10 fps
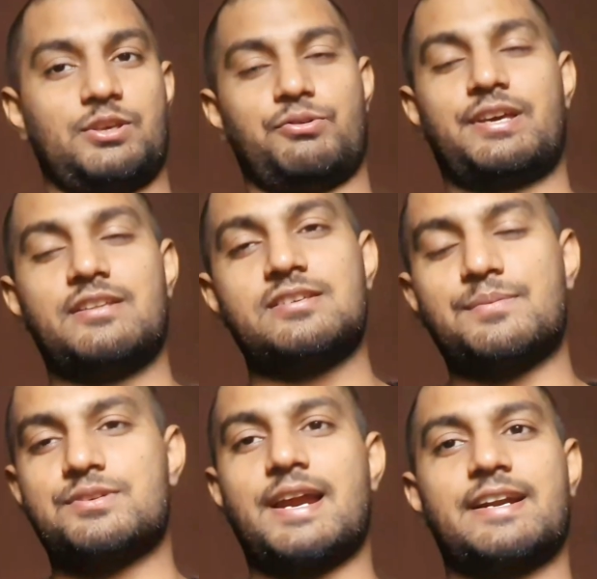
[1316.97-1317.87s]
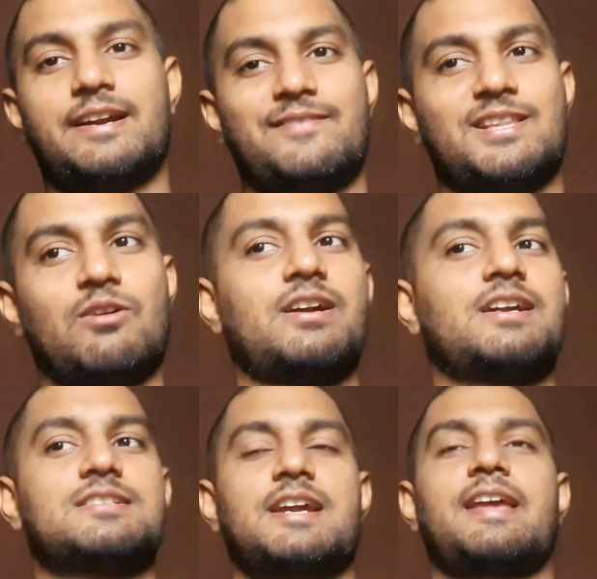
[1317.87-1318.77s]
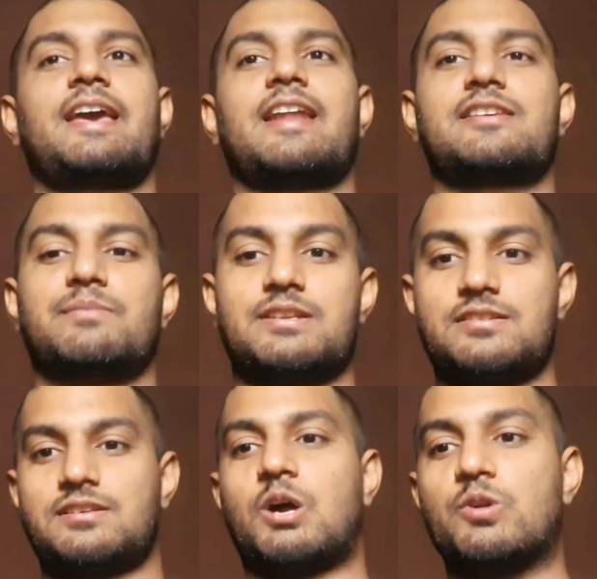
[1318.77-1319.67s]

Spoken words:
you can subtract it without understanding carries by just